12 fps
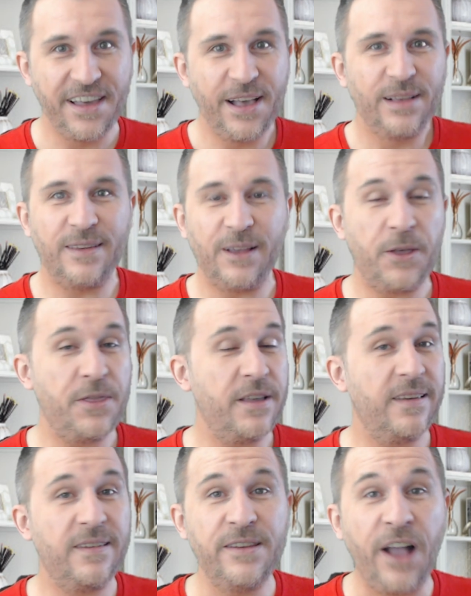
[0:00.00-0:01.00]
so this
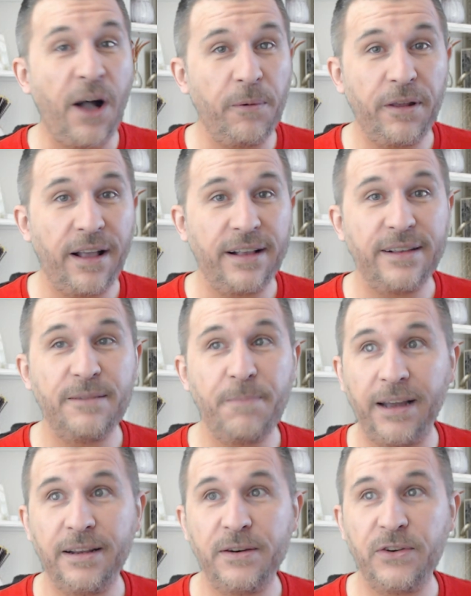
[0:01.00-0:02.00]
is not what I
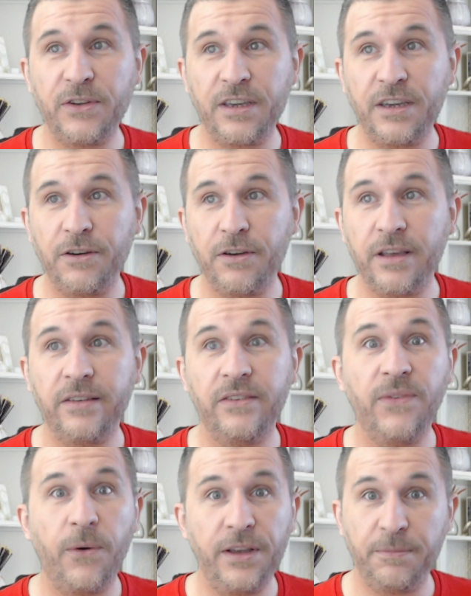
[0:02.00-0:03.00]
expected to hear. His
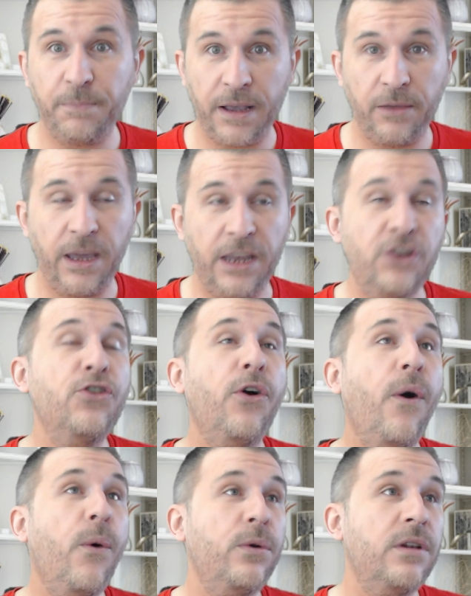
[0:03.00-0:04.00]
voice, by the way,
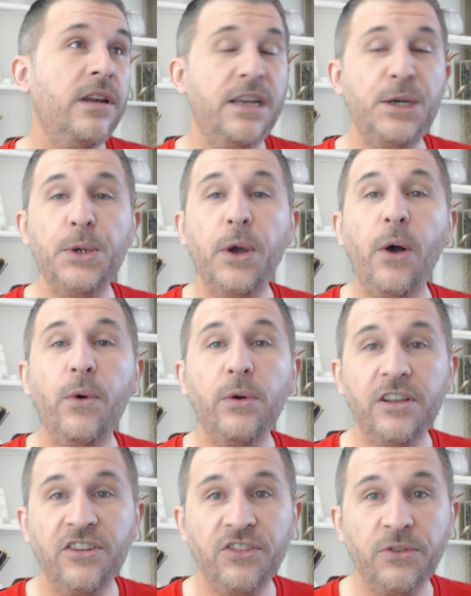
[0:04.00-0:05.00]
totally,
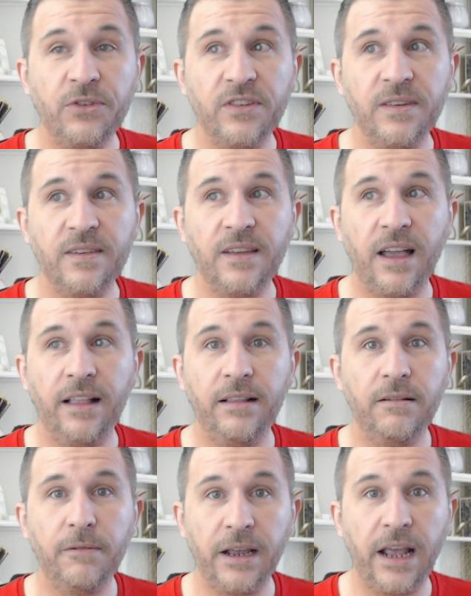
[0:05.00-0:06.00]
totally suits the style.
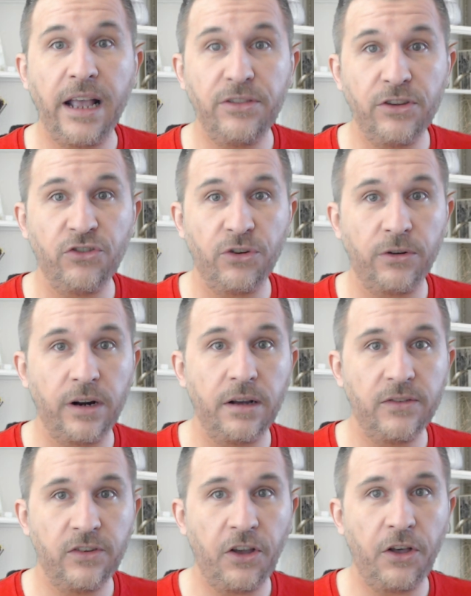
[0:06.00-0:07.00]
Right, and the genre.
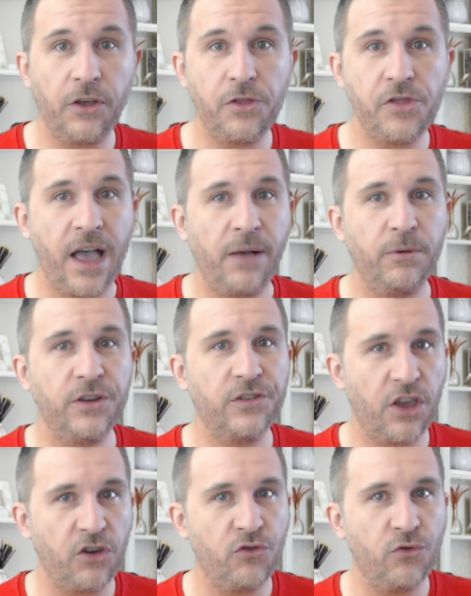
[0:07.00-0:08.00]
So that was
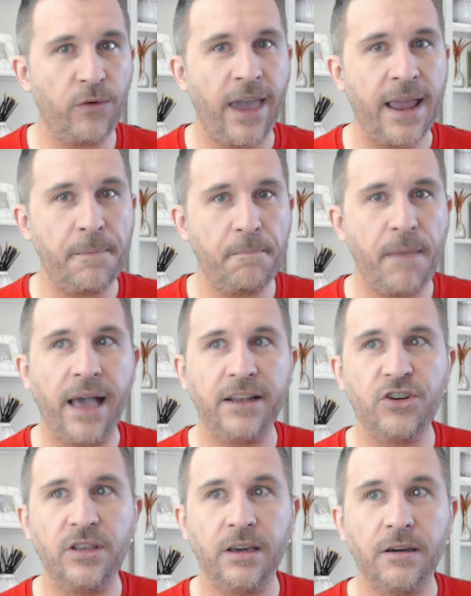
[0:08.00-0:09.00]
a great
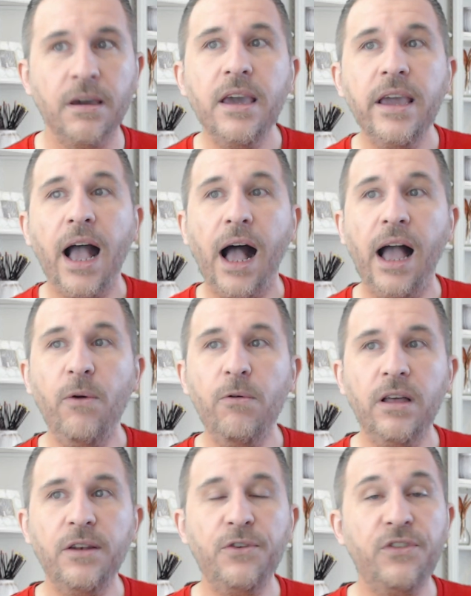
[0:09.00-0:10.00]
match there. I
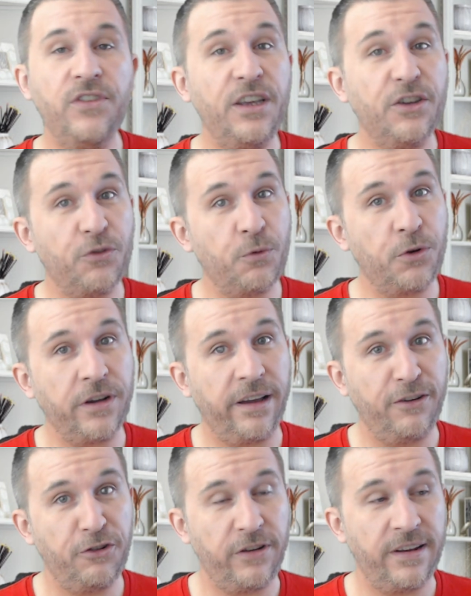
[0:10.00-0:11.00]
want to see his work
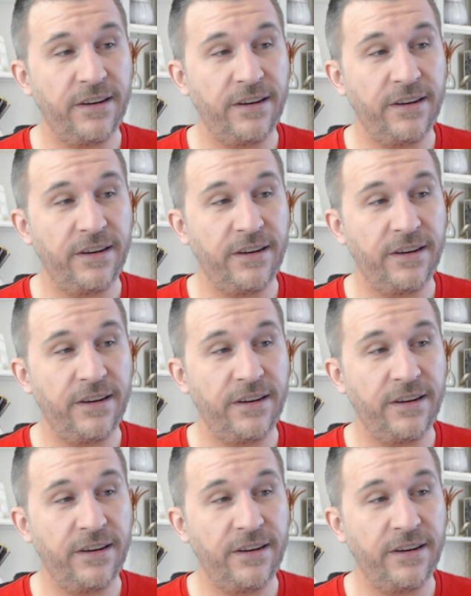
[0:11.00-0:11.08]
actually in